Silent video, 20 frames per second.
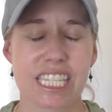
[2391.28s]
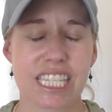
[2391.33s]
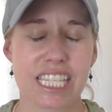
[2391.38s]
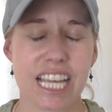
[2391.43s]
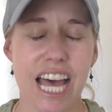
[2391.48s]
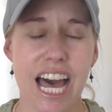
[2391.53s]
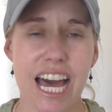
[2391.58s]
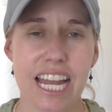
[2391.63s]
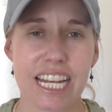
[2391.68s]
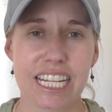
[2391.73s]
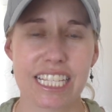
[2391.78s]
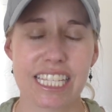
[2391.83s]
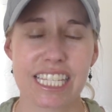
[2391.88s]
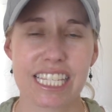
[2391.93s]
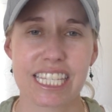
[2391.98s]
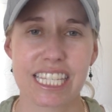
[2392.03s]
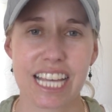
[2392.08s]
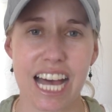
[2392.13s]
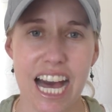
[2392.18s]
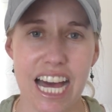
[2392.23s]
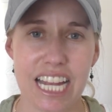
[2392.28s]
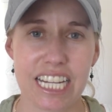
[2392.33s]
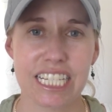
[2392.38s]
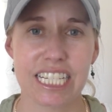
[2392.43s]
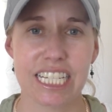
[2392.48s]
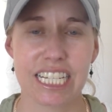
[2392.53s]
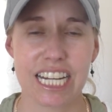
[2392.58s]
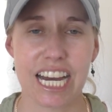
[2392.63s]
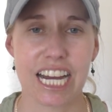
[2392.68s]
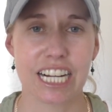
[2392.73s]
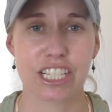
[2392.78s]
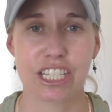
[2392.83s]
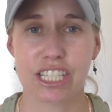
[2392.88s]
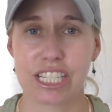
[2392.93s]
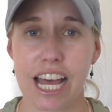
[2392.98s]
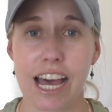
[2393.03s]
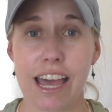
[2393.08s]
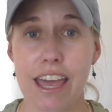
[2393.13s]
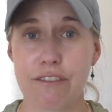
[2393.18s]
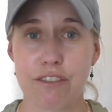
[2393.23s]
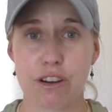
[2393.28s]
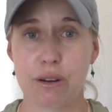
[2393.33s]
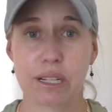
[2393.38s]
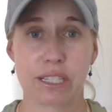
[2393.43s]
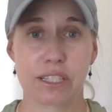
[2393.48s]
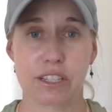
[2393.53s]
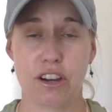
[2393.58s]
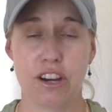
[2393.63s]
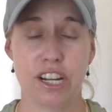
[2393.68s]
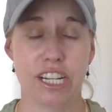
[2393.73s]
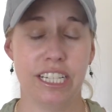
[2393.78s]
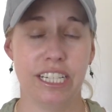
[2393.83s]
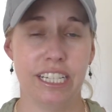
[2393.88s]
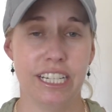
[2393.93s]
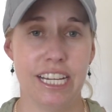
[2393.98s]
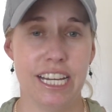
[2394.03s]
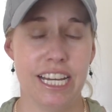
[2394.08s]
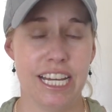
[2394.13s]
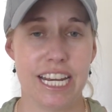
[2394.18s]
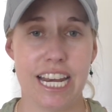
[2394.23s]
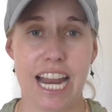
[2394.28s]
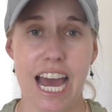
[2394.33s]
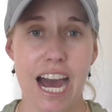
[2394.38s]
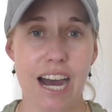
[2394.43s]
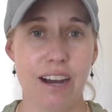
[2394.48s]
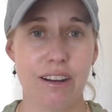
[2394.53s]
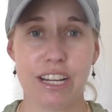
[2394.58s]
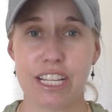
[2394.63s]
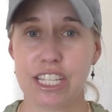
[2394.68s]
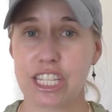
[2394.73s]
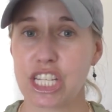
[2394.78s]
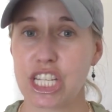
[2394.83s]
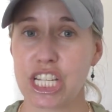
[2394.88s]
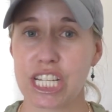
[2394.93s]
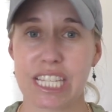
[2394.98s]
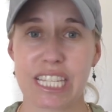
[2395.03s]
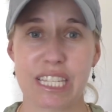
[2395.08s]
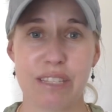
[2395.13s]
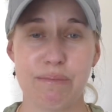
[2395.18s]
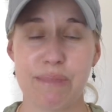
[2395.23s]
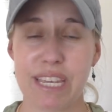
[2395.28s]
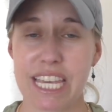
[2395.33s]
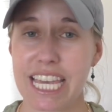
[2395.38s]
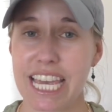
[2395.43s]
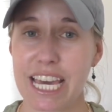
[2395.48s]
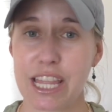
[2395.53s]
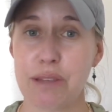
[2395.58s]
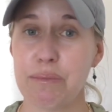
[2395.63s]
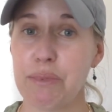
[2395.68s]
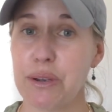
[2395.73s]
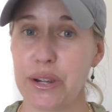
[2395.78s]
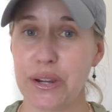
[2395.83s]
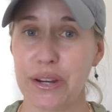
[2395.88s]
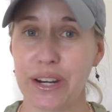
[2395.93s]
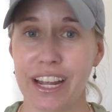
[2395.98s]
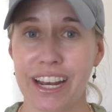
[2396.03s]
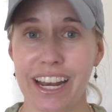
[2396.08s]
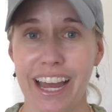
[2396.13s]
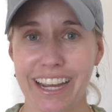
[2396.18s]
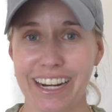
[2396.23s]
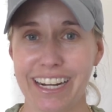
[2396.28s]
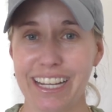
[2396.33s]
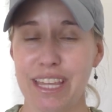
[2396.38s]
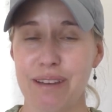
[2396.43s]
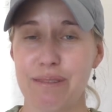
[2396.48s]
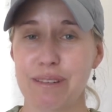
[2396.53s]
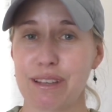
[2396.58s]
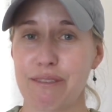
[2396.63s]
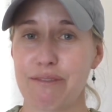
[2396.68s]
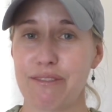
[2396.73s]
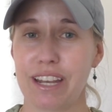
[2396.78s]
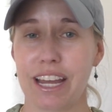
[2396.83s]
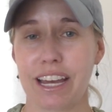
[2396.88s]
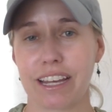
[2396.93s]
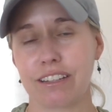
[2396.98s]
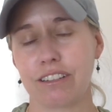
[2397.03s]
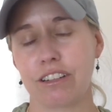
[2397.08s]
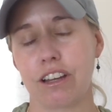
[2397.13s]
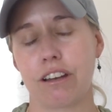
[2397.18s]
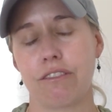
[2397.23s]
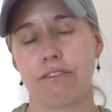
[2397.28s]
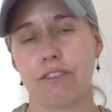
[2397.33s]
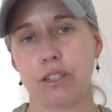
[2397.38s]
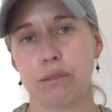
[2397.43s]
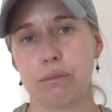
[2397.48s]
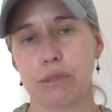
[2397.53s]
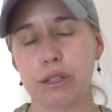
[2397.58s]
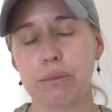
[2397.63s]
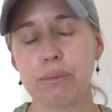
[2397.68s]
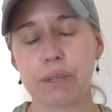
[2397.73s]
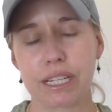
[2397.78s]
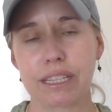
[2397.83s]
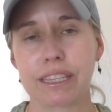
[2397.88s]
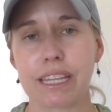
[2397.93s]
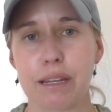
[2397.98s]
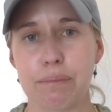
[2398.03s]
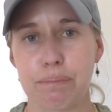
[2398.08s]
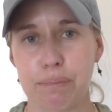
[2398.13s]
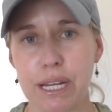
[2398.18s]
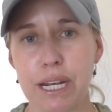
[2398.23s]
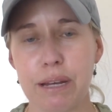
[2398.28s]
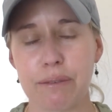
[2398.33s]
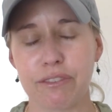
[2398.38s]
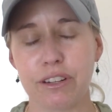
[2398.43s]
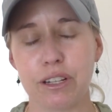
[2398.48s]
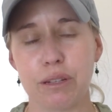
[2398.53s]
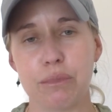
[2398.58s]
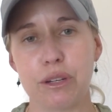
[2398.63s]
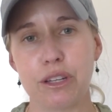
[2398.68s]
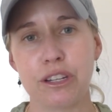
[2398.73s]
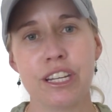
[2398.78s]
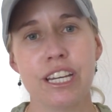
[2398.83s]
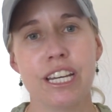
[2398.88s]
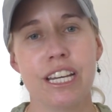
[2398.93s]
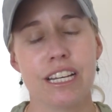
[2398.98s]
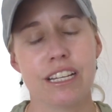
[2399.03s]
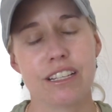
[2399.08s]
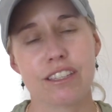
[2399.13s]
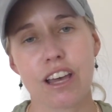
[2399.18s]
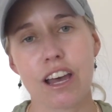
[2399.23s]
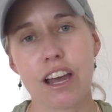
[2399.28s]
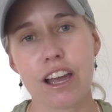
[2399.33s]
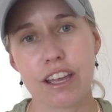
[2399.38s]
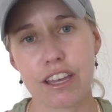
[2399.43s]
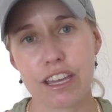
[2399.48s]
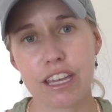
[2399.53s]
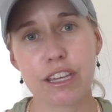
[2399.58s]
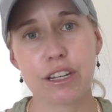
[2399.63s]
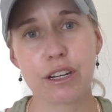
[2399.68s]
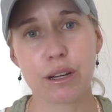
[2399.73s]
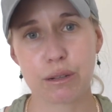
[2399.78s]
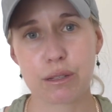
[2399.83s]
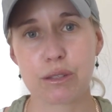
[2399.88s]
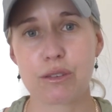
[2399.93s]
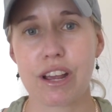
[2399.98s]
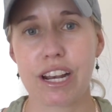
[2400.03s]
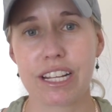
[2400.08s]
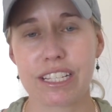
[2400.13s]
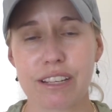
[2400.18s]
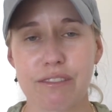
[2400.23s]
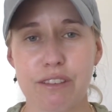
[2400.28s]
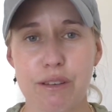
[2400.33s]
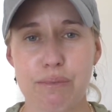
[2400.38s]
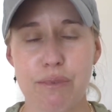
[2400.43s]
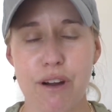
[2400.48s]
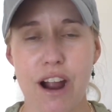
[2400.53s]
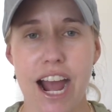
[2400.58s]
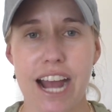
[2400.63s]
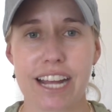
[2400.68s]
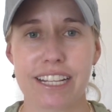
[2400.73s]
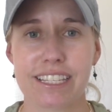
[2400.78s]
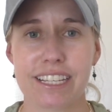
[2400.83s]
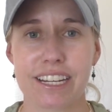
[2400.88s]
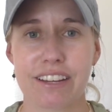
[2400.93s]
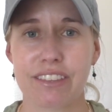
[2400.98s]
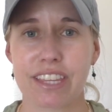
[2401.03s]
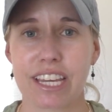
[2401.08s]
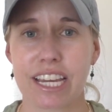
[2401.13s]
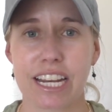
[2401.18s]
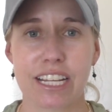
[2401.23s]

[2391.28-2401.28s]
silent night, because now everyone's gone. Now it's just me and the moon. Luckily there was not a full moon, but there'd been a full moon. So, it was relatively bright and everything,